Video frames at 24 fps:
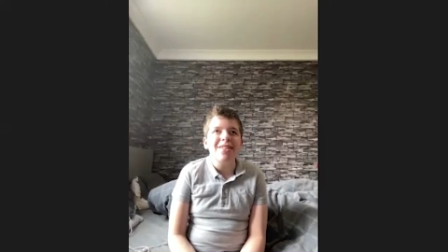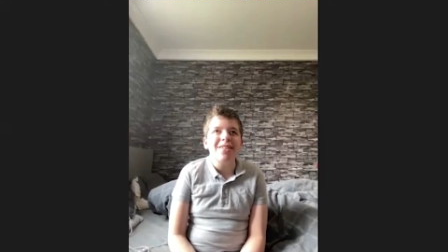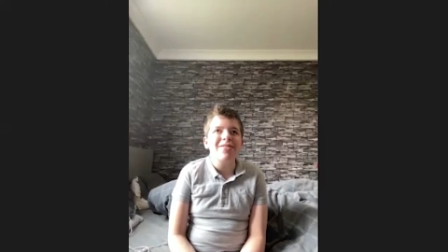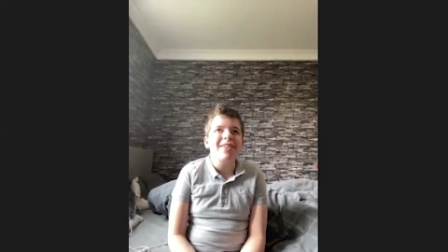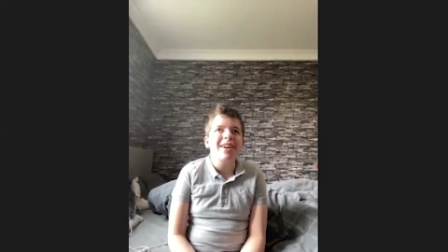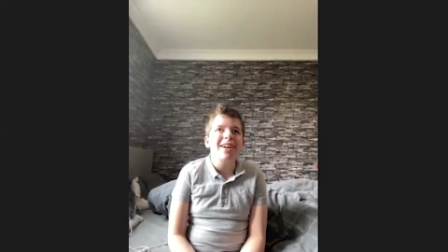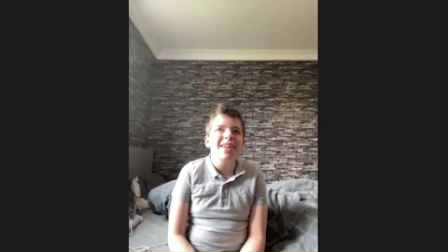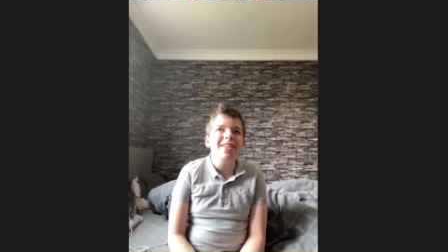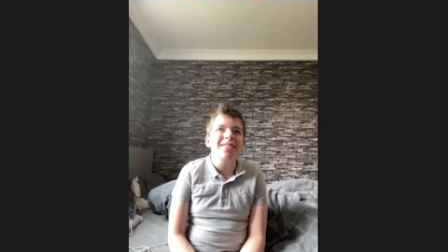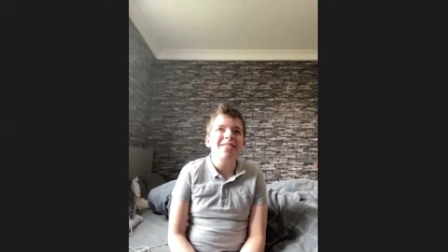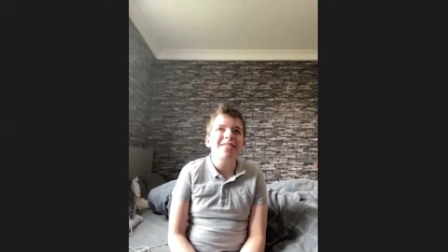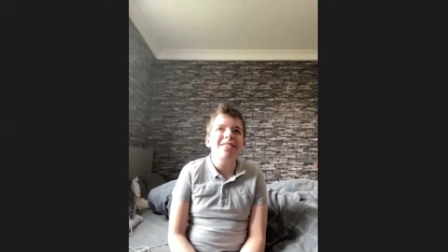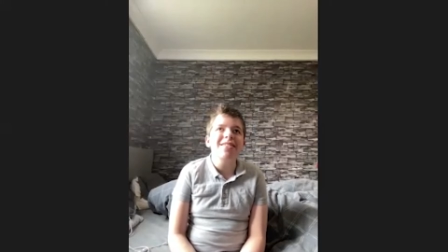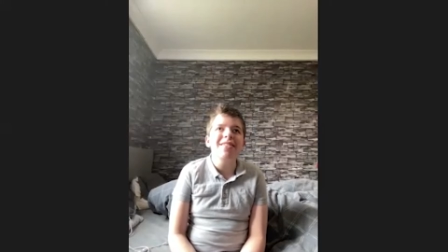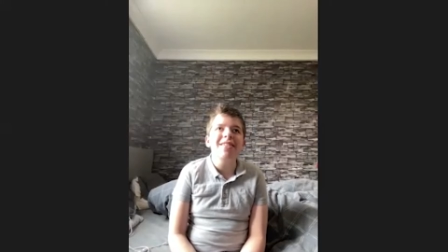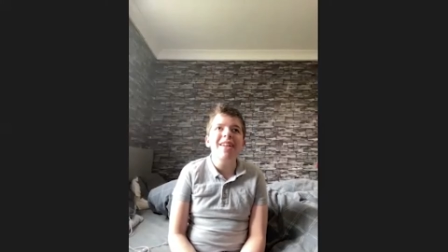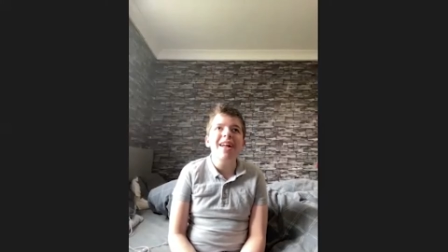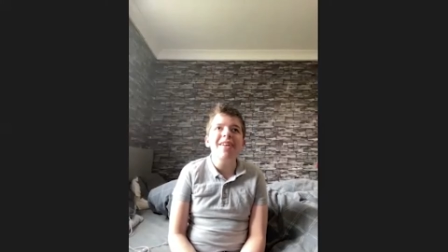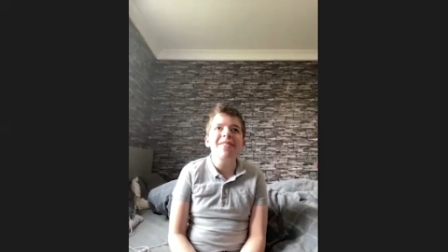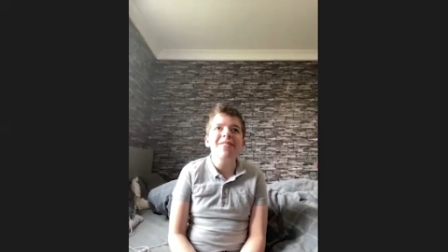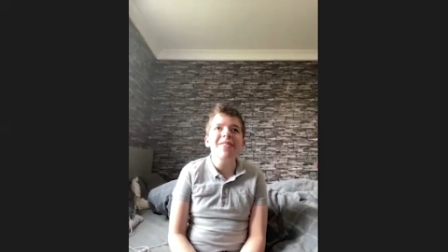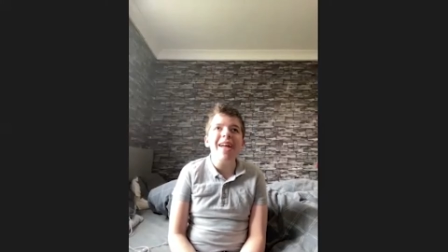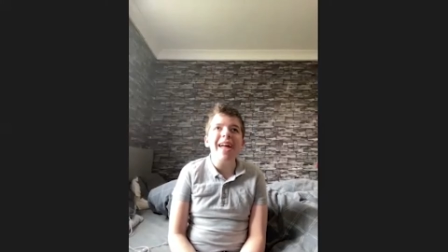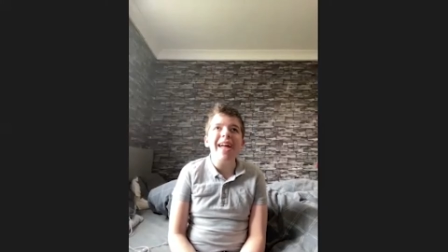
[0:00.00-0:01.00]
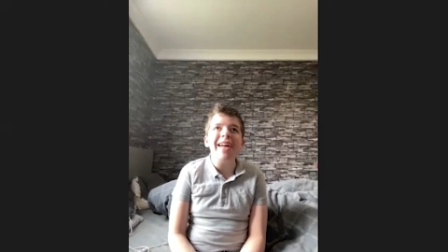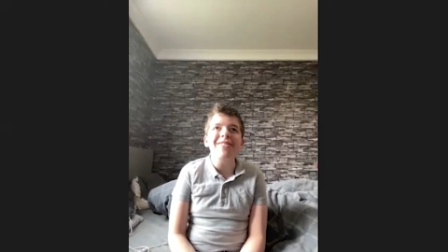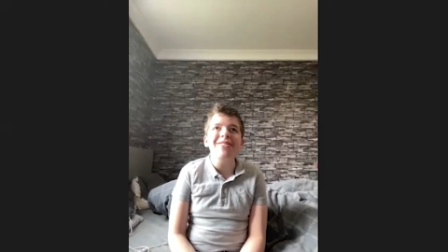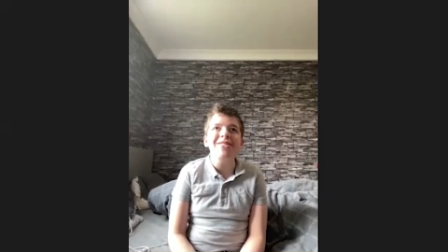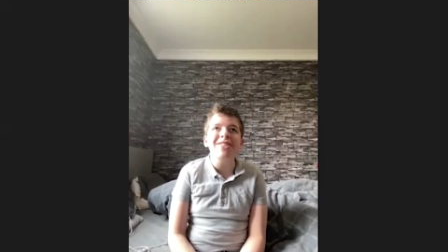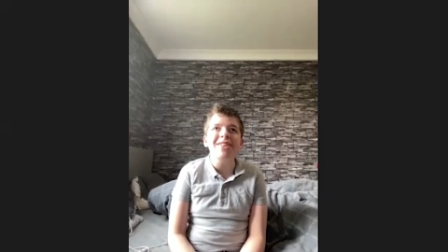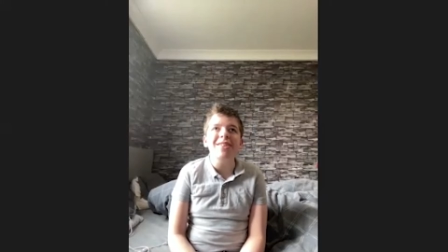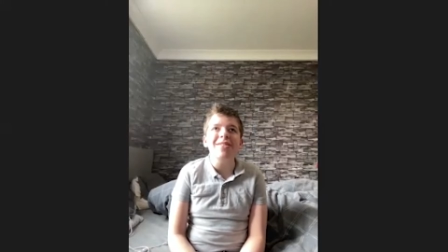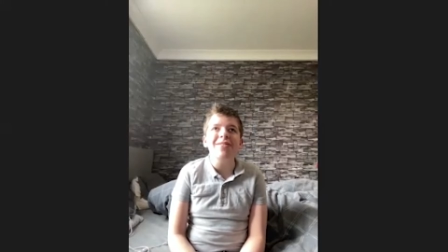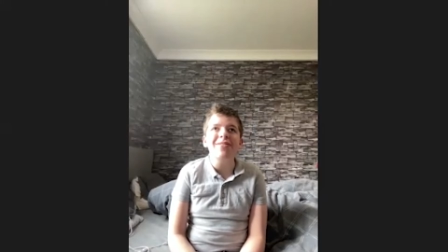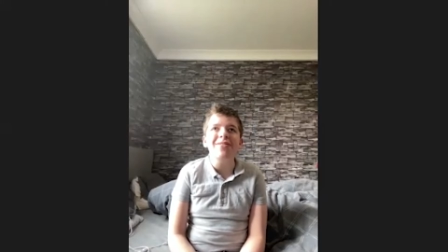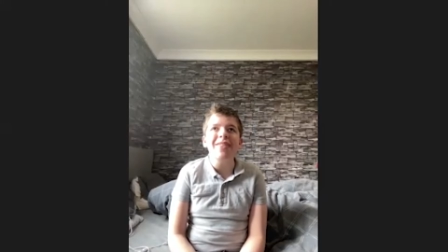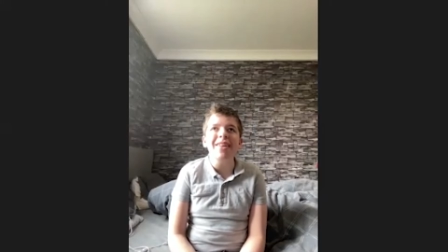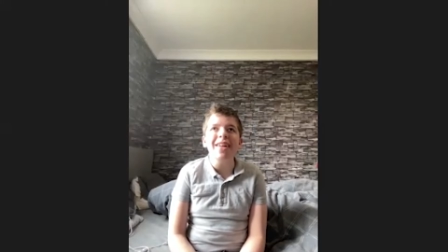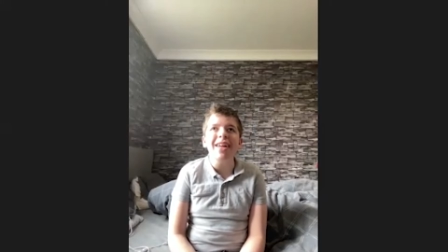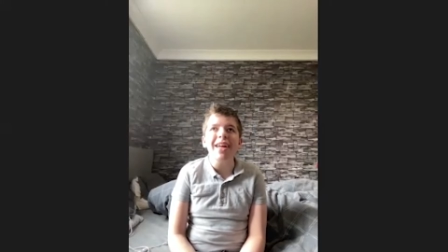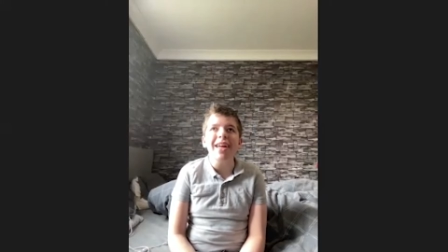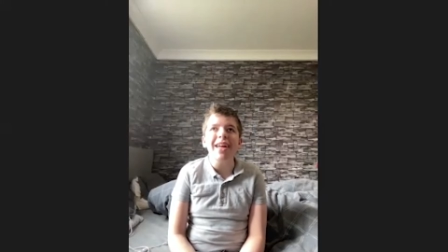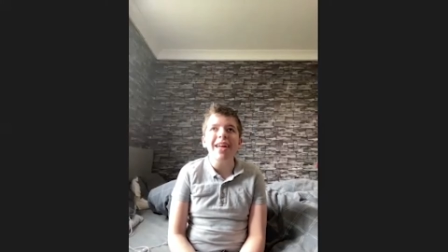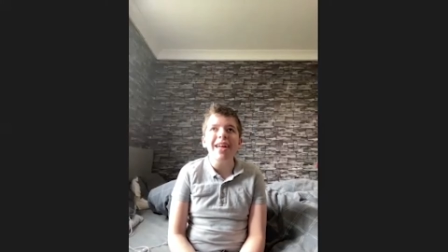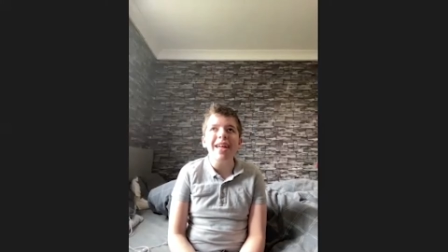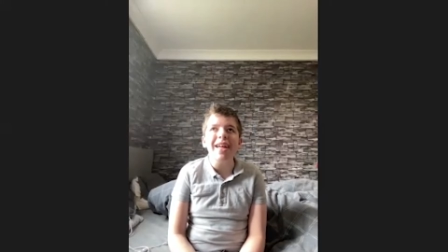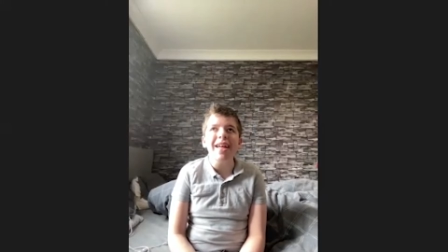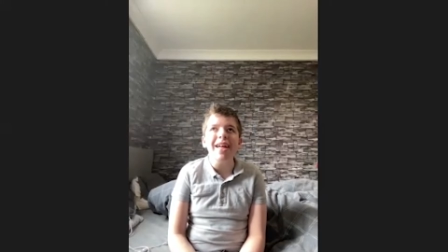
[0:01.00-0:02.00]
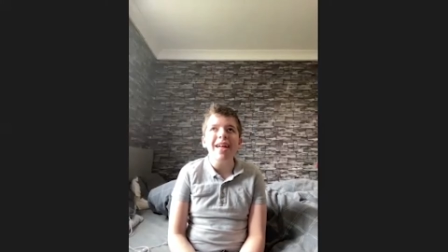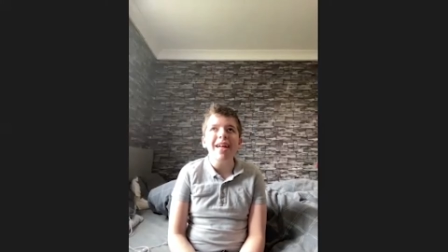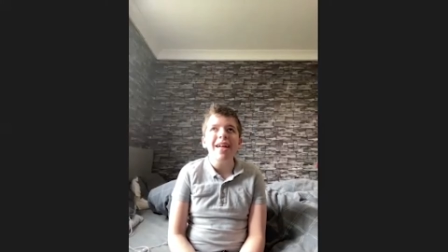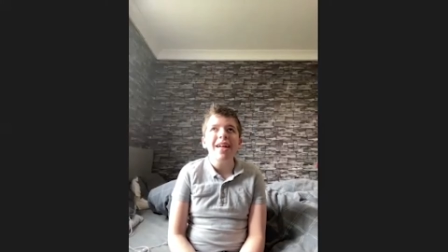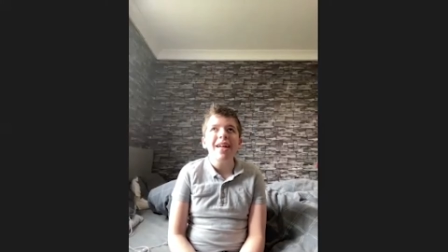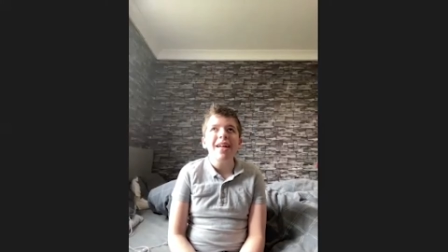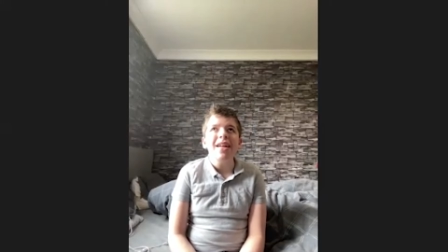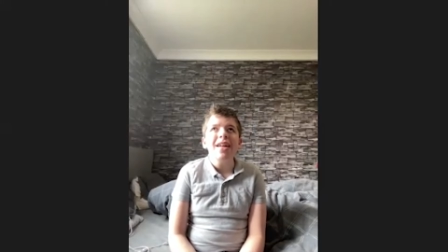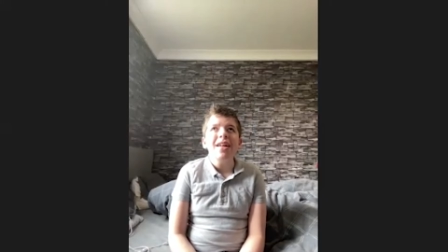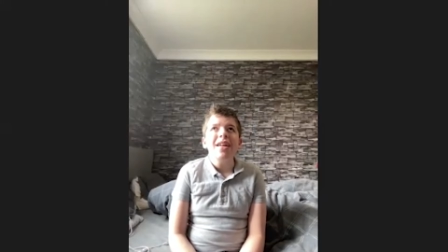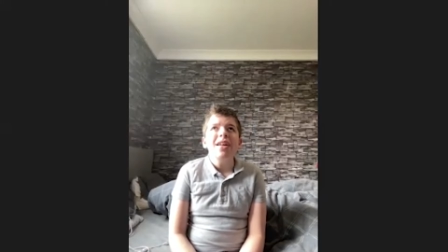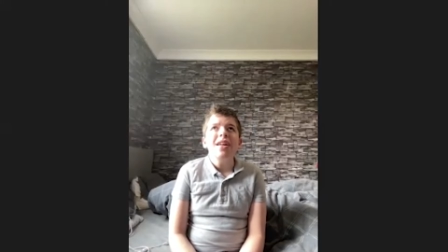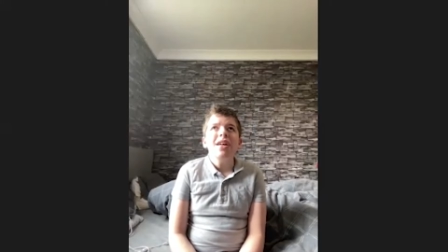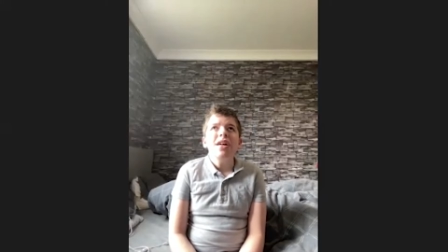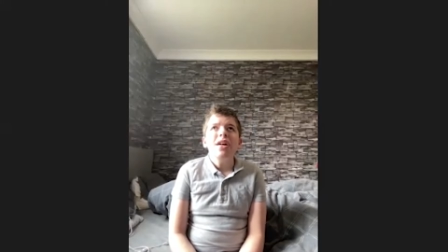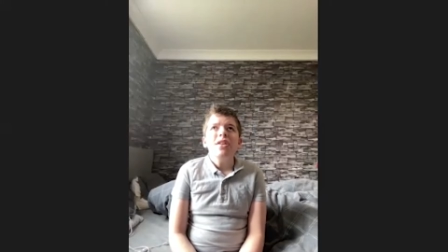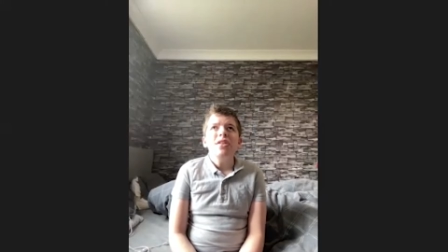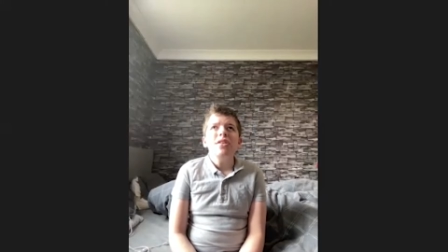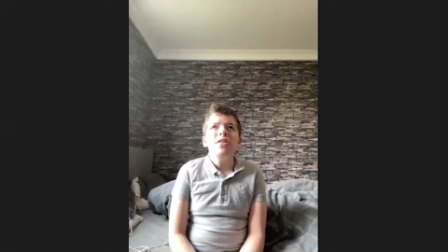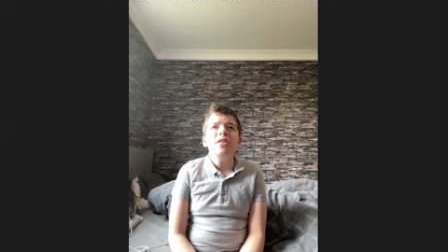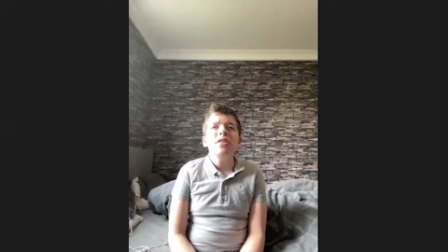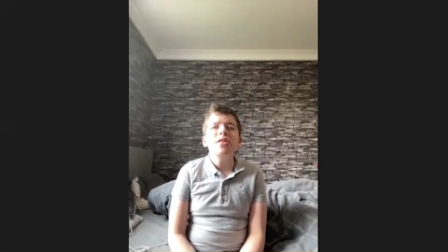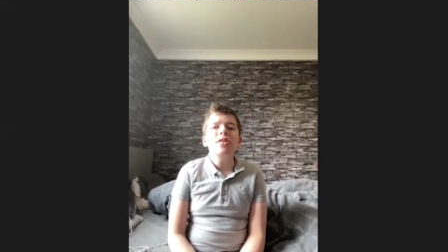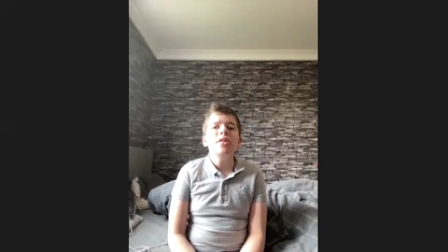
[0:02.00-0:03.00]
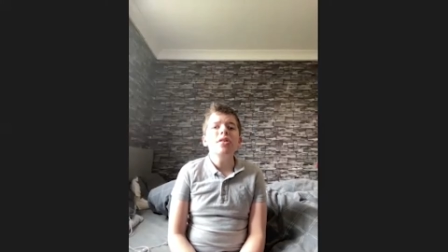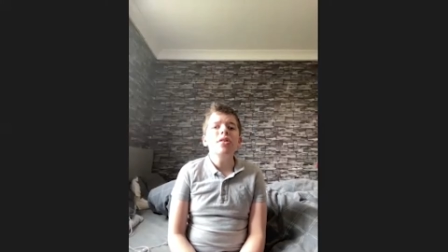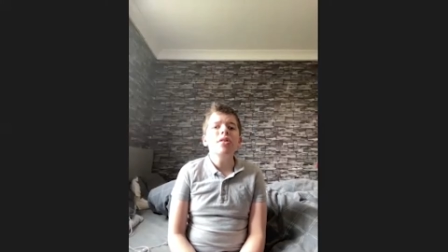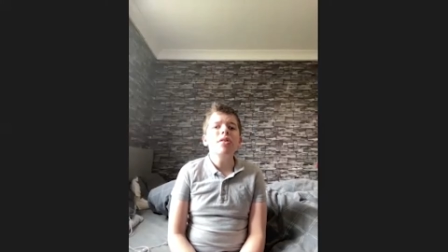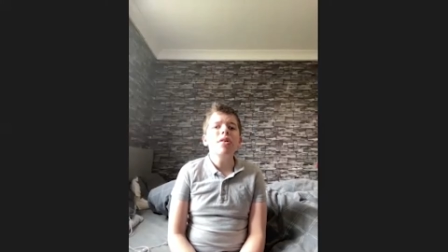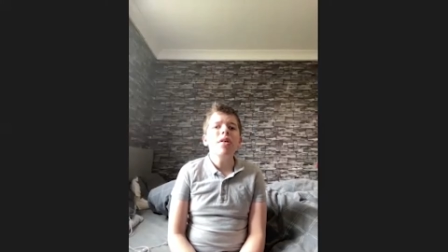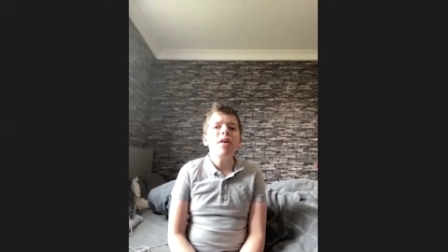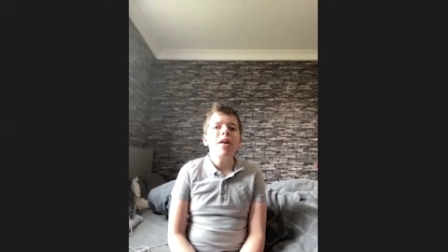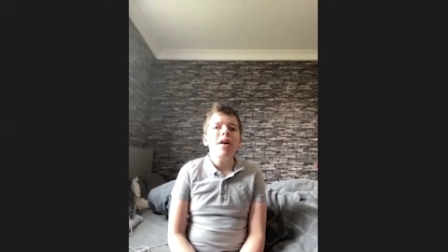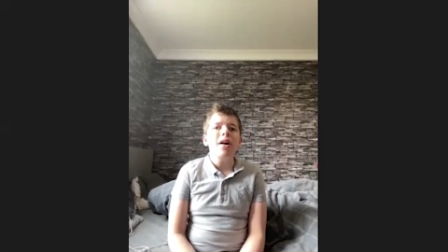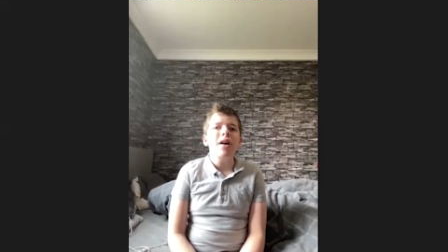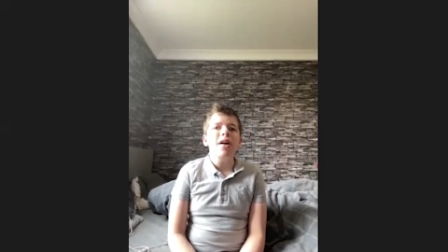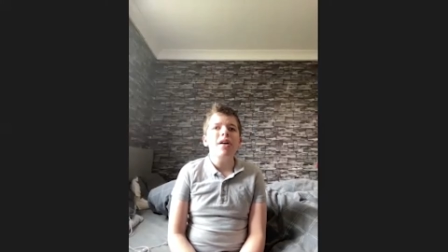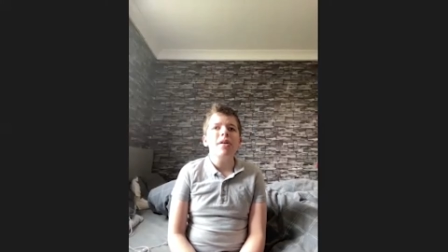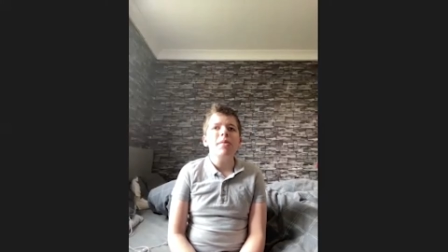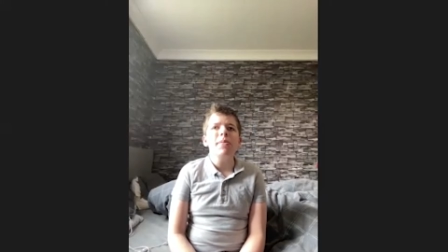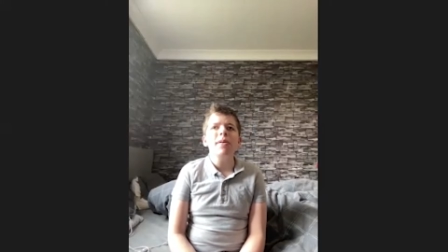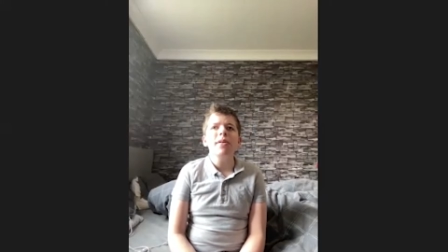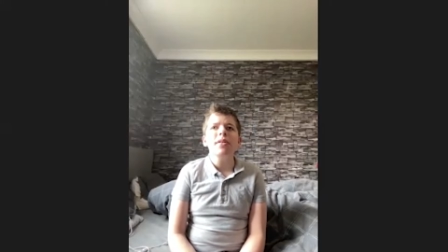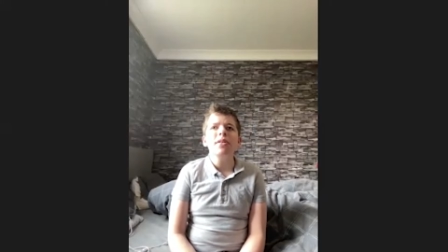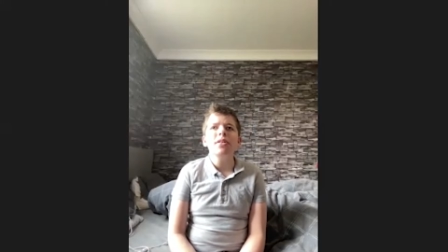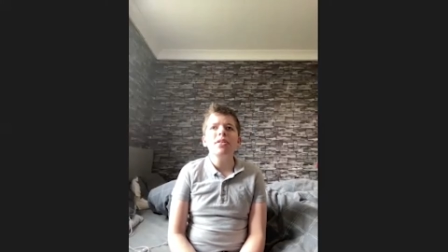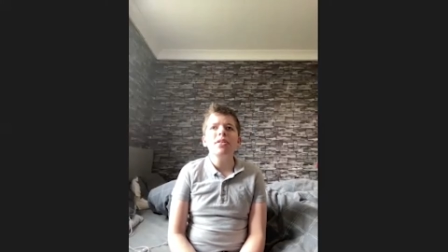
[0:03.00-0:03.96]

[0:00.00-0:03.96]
my true love gave to me two open